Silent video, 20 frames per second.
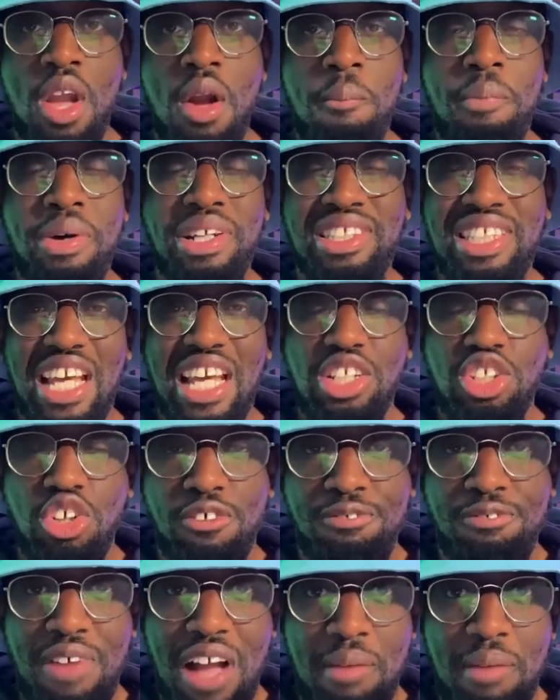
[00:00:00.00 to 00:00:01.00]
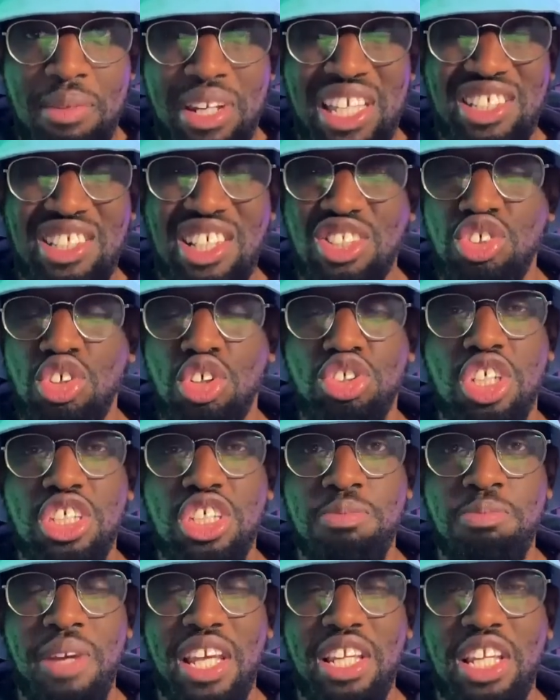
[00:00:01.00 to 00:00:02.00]
Protect your family does not
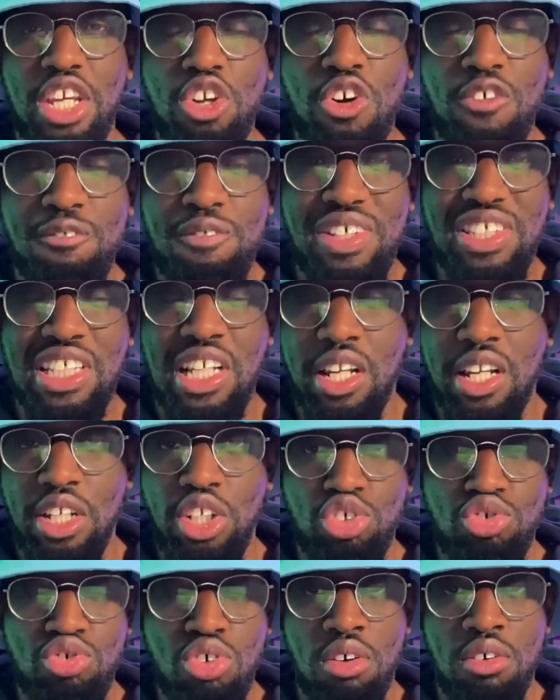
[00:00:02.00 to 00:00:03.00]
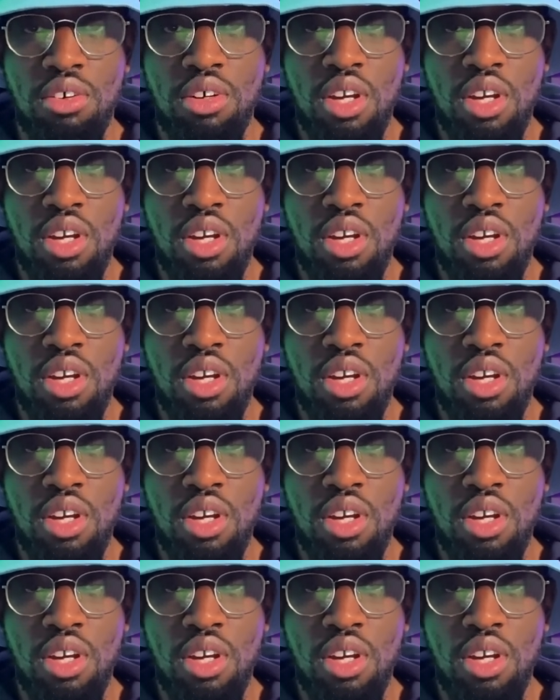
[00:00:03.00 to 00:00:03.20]
just mean that you're physically strong.